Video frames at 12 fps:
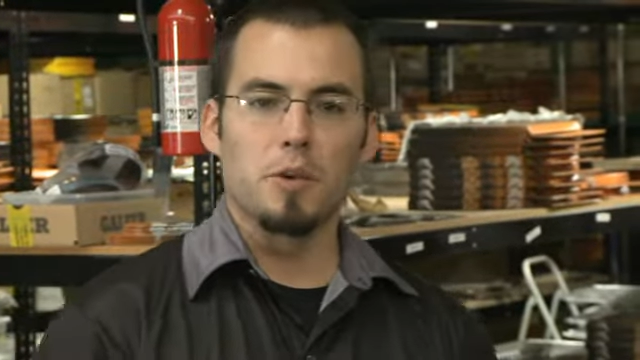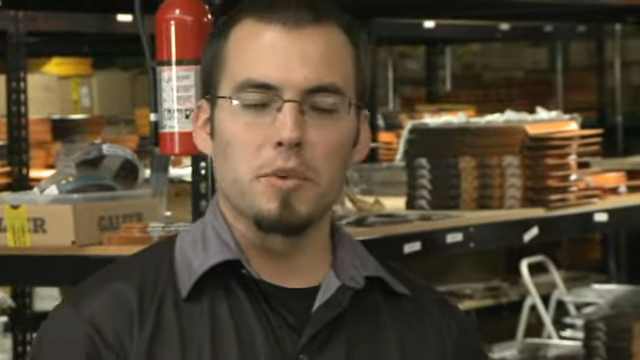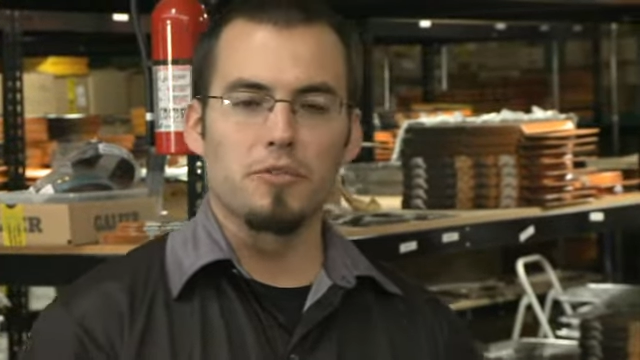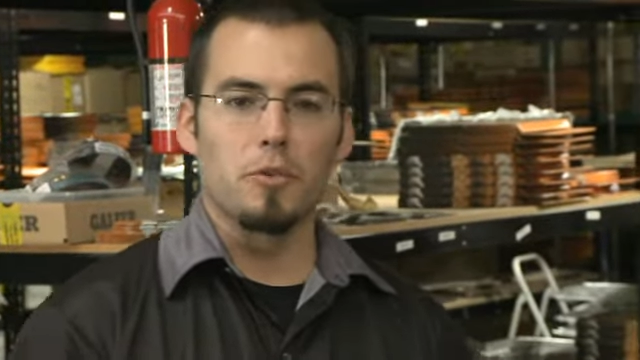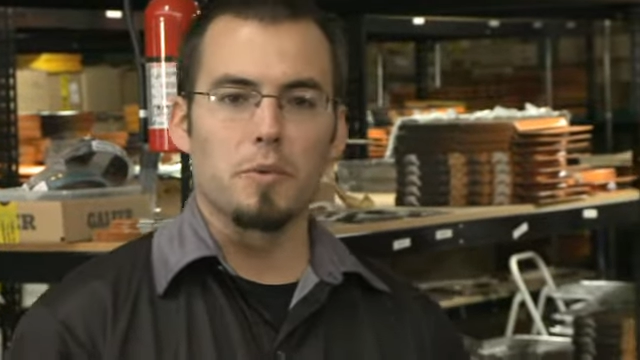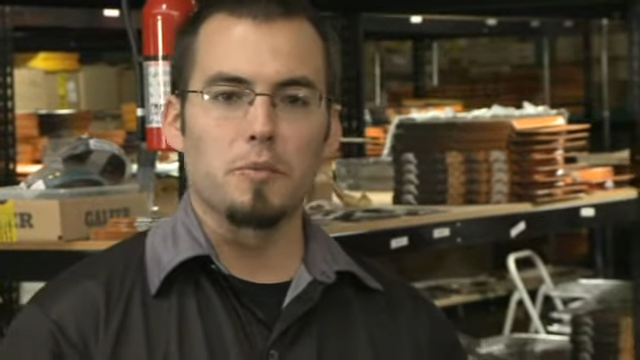
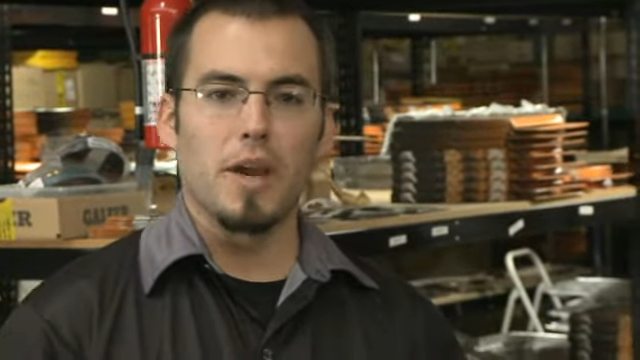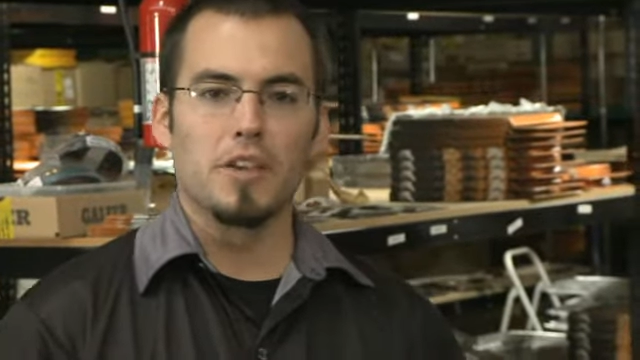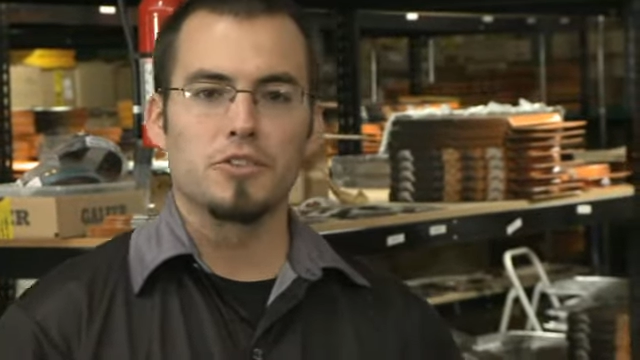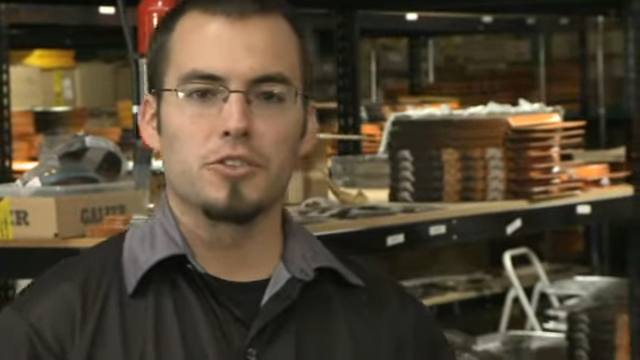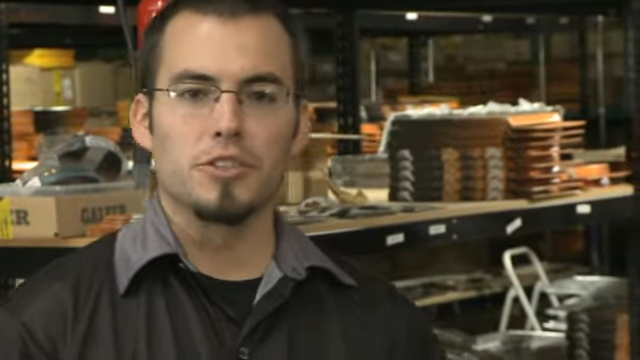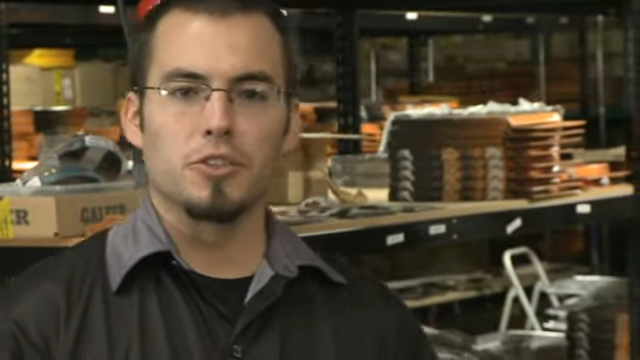coming from your
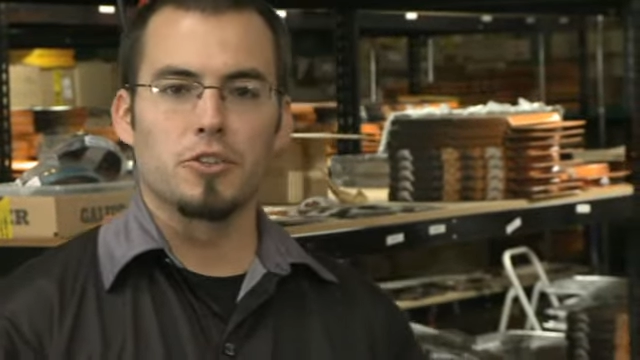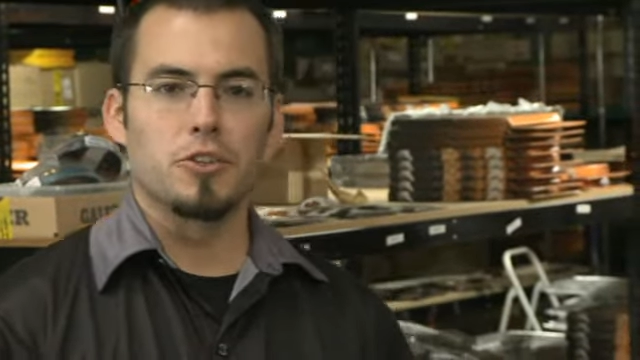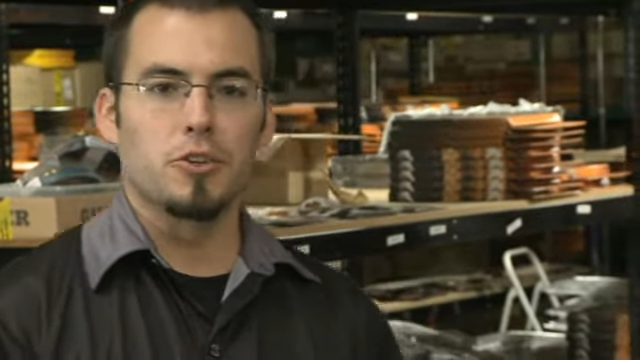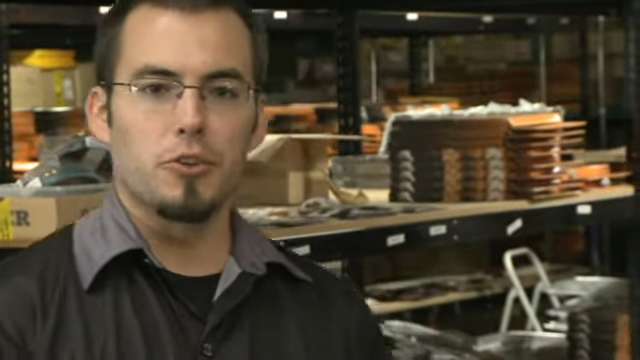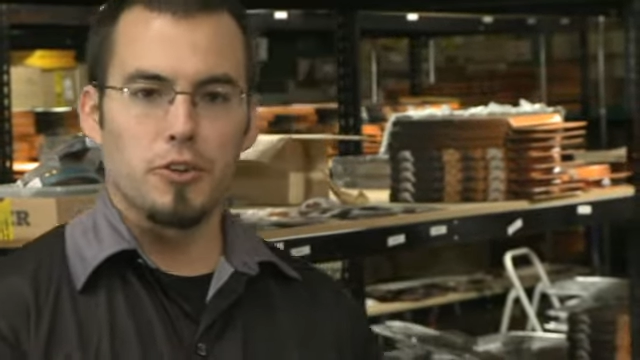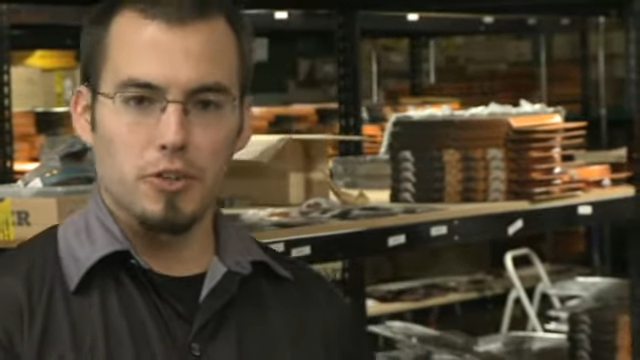master
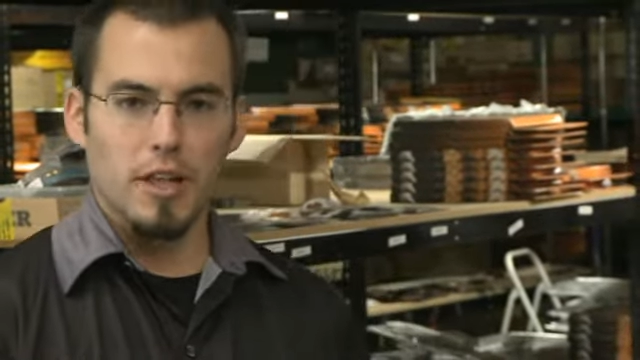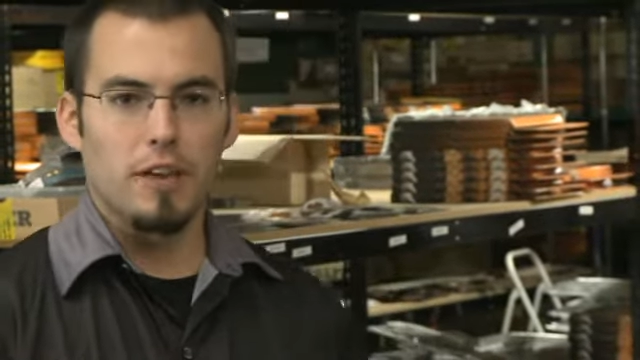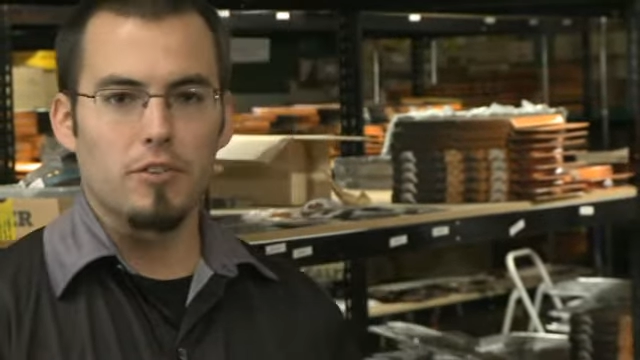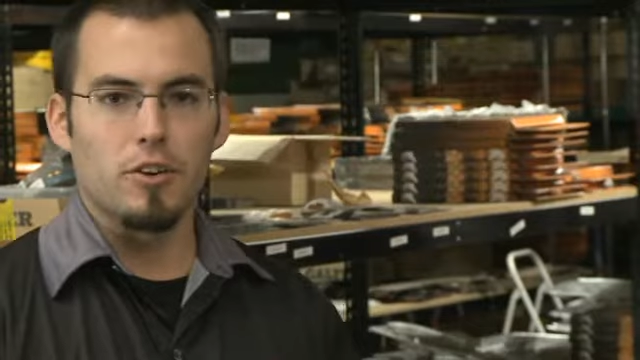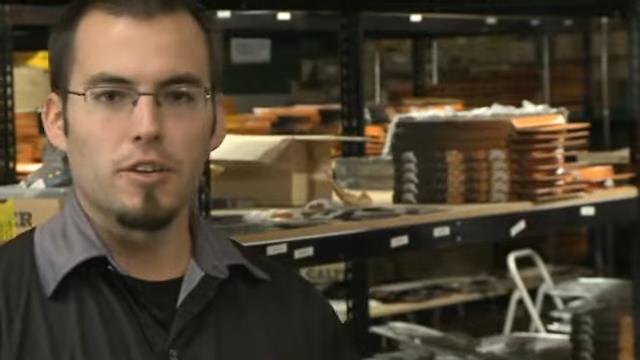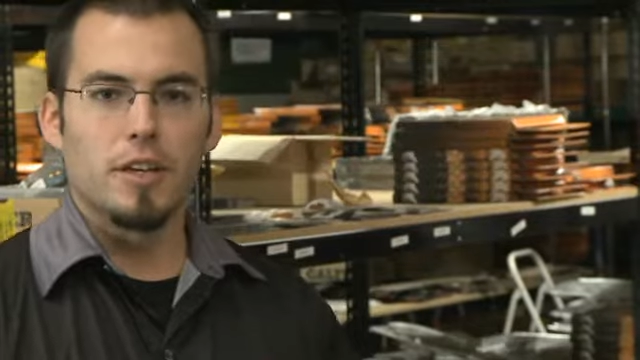cylinder or your
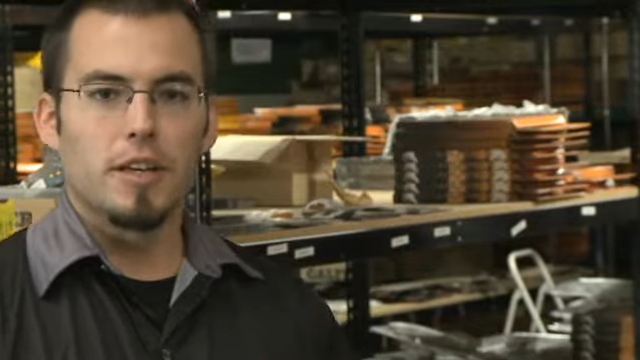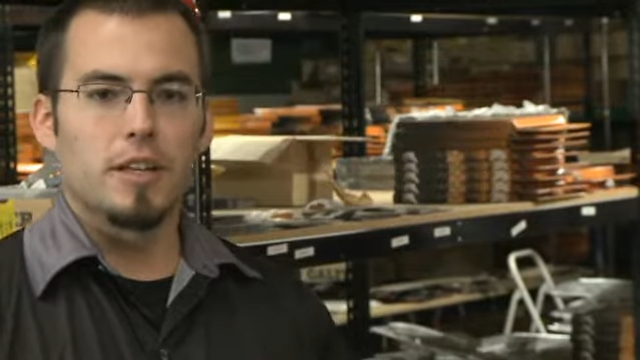lever